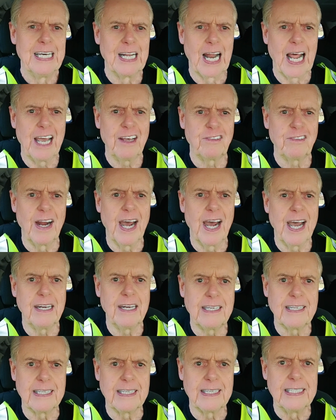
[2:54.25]
last
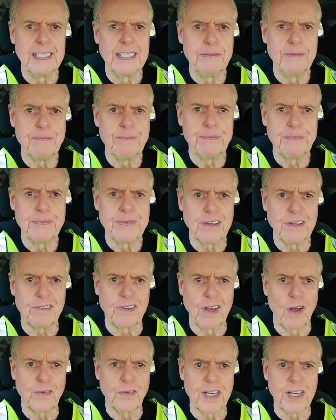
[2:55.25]
night the
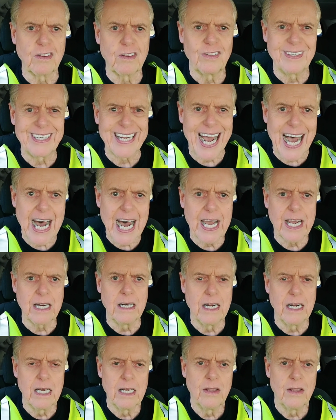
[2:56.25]
Celtics
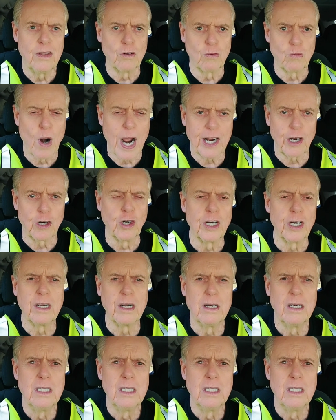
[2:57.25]
tied the record